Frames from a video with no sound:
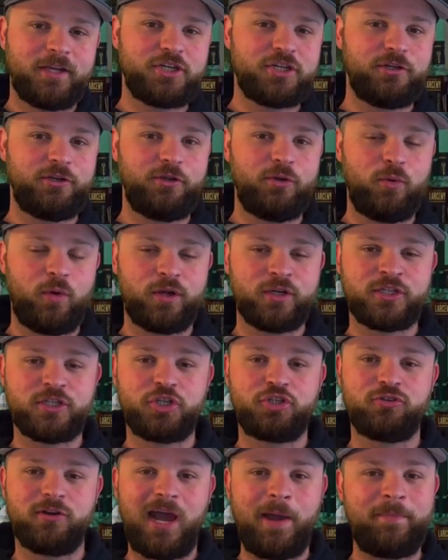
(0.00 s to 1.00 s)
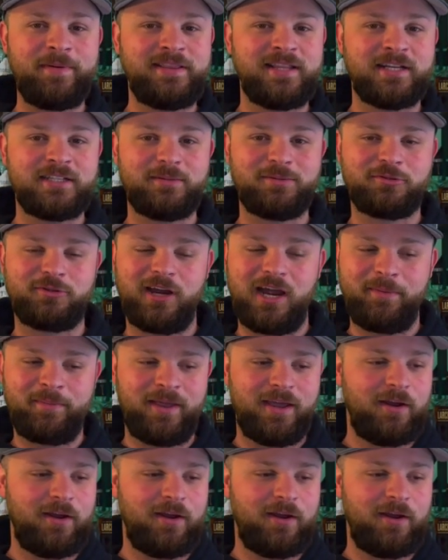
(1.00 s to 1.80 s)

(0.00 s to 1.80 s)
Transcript: sure you are dropping that subscribe,